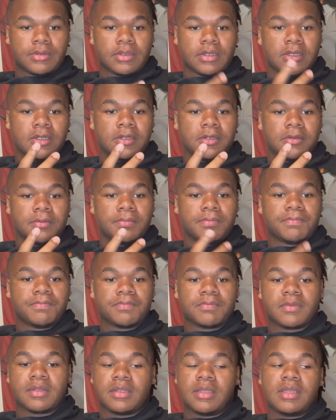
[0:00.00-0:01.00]
Um,
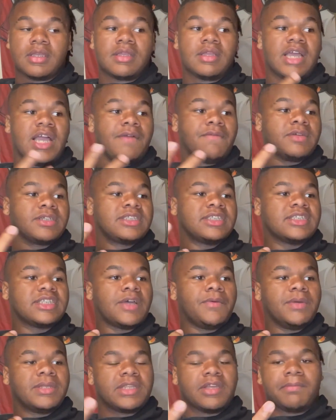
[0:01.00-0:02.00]
ever since I
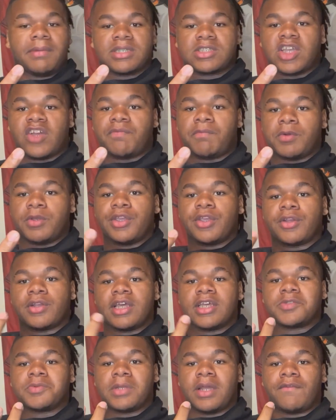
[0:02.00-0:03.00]
went there my sophomore year,
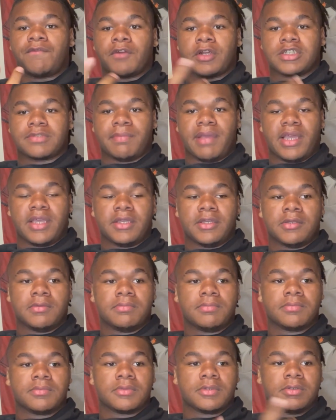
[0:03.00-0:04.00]
that's when I first met him.
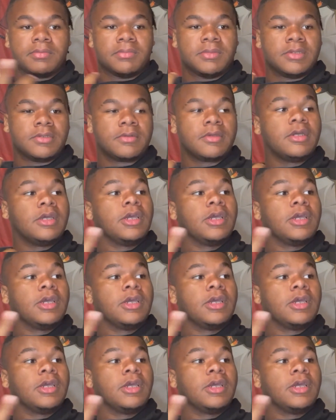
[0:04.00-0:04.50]
Yeah. Mm.